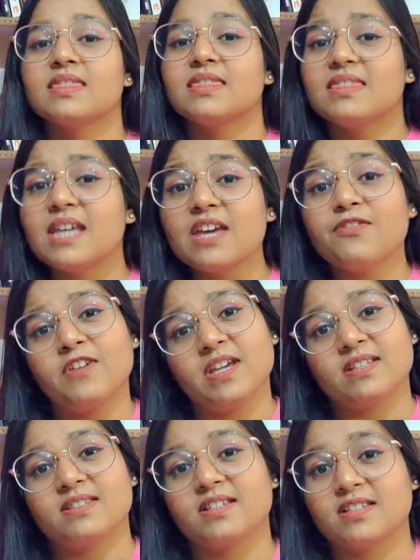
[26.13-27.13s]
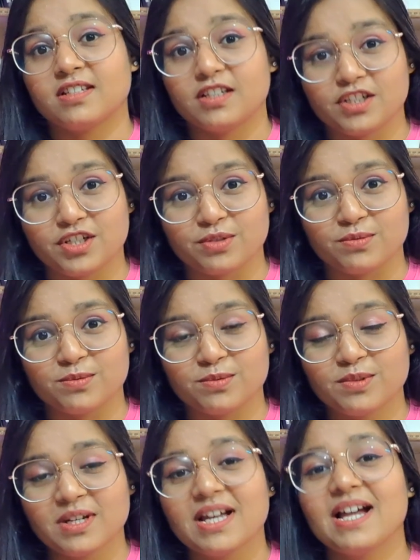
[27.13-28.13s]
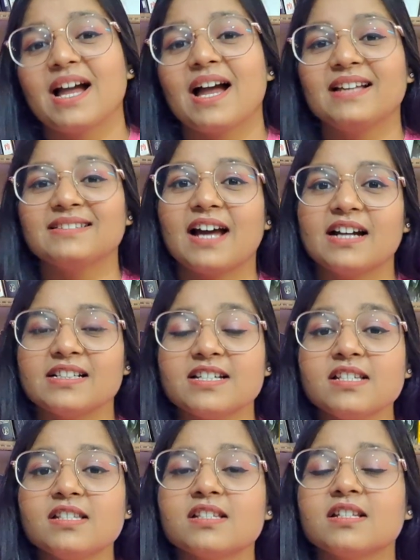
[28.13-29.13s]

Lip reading: they face this issue, and that is